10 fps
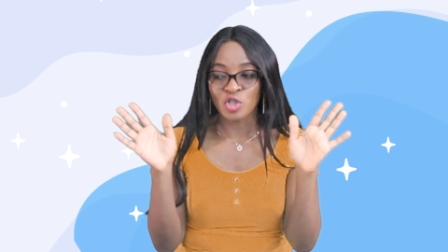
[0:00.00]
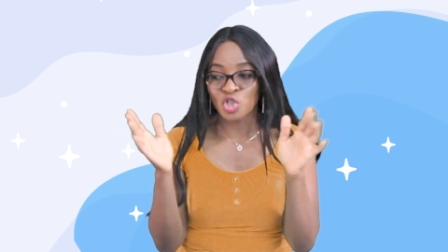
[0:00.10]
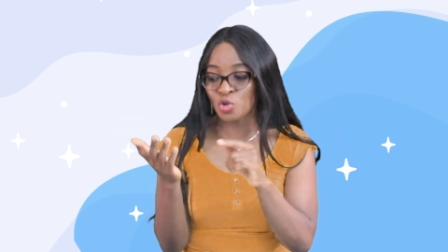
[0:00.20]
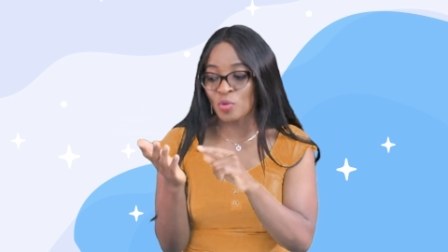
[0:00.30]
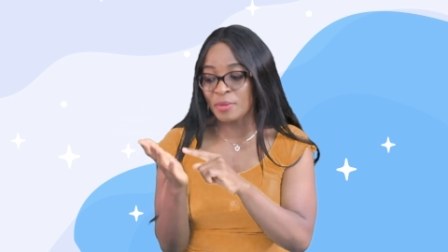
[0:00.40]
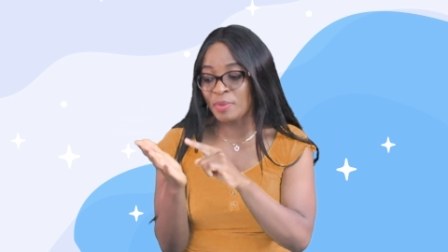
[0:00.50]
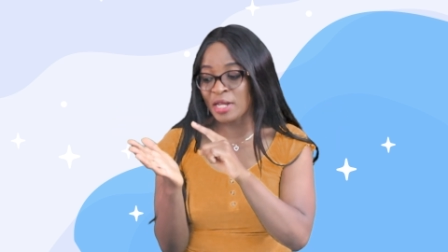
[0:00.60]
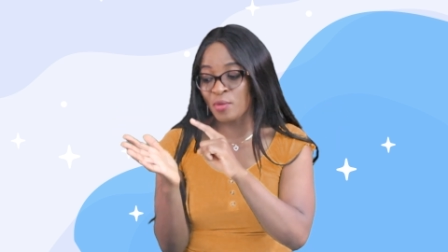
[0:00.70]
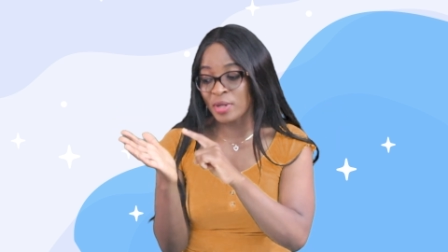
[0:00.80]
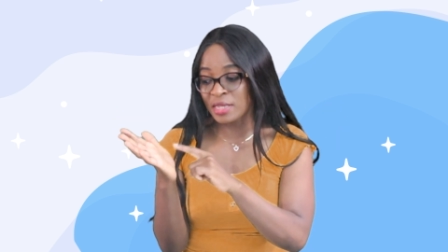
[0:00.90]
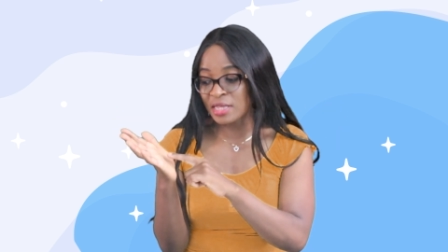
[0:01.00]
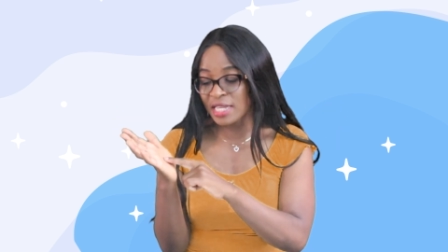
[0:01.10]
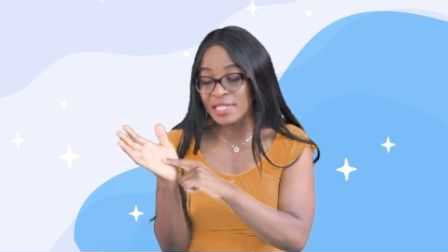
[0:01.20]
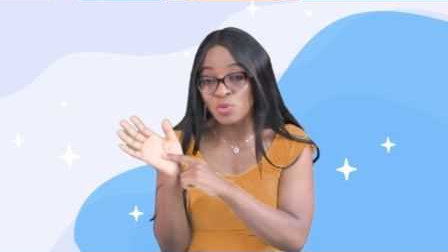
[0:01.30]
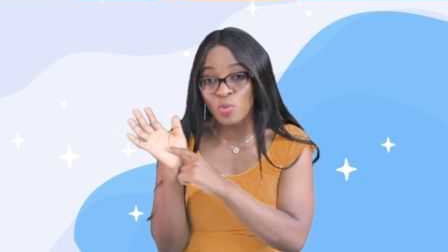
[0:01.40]
Do you want to play with
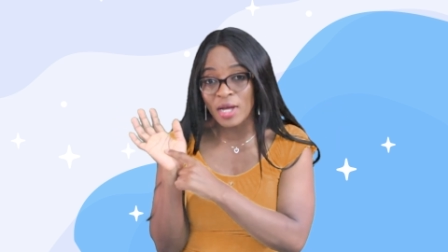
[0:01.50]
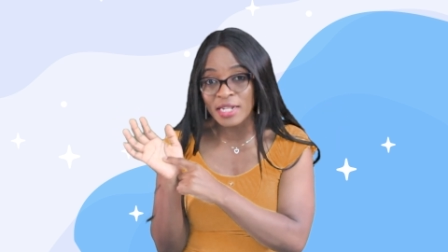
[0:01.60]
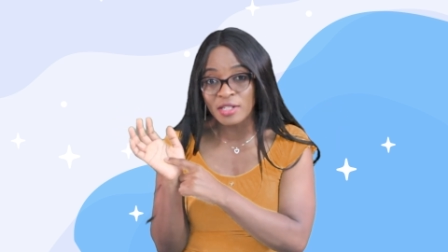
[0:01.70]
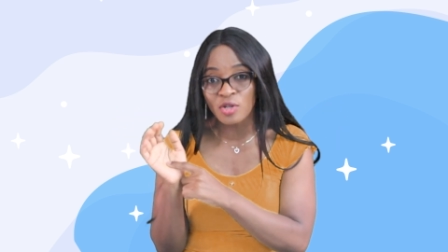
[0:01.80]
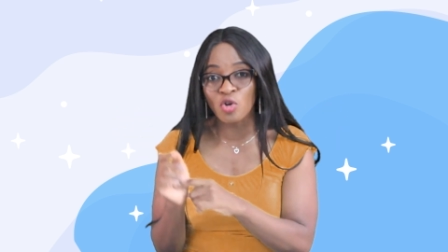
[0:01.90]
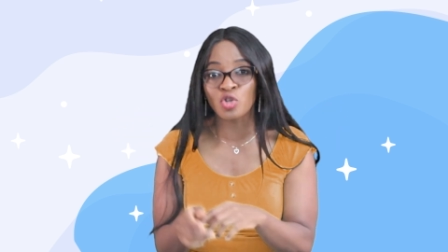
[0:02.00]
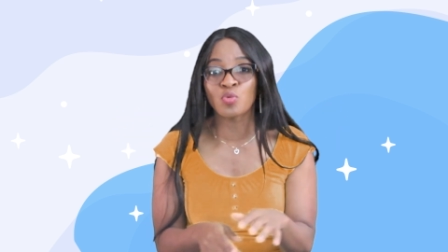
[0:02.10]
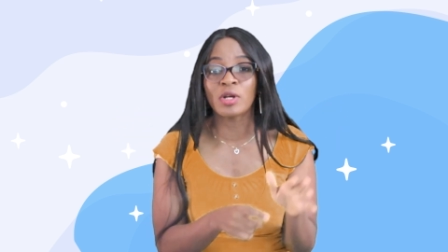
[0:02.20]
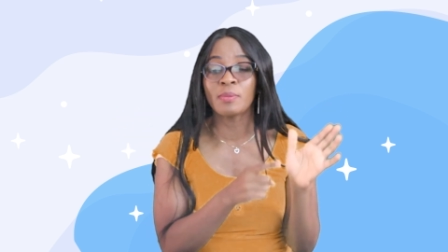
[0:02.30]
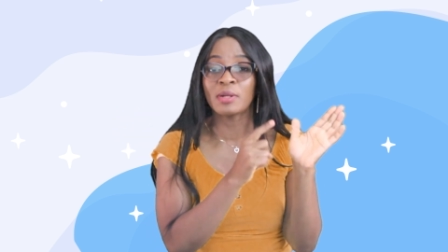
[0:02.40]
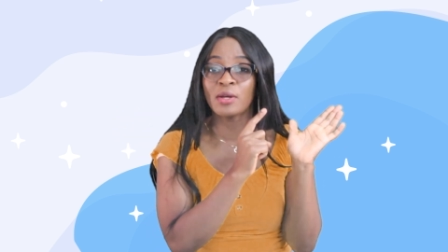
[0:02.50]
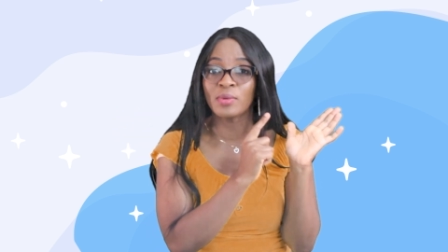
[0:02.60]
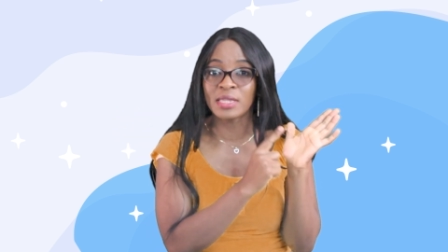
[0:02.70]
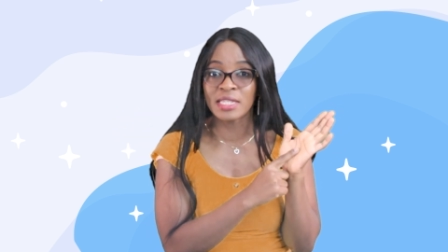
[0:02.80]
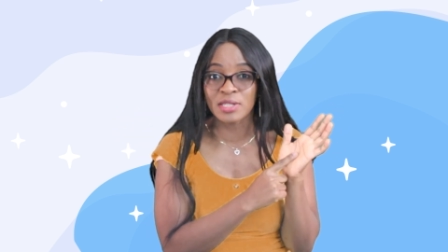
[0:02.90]
this one or you want to play
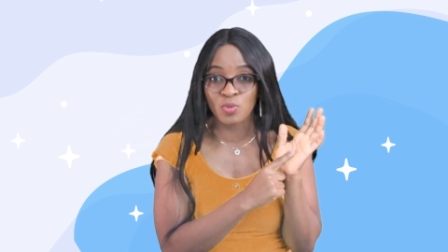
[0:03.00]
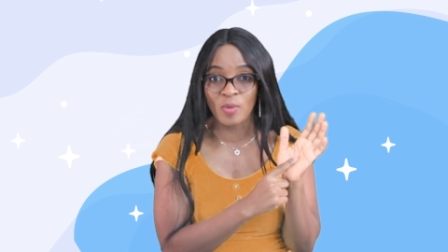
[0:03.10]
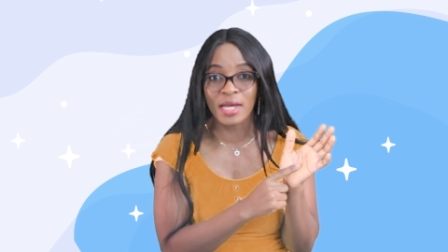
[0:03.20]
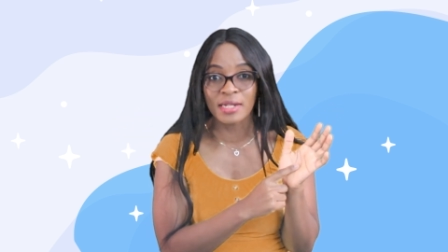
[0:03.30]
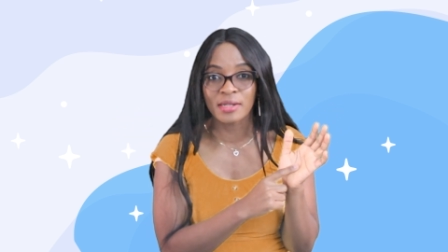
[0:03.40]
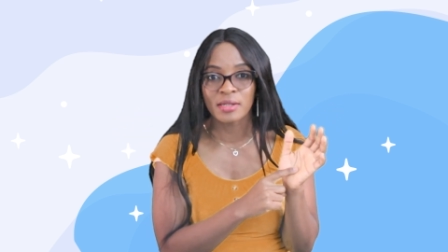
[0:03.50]
with this one?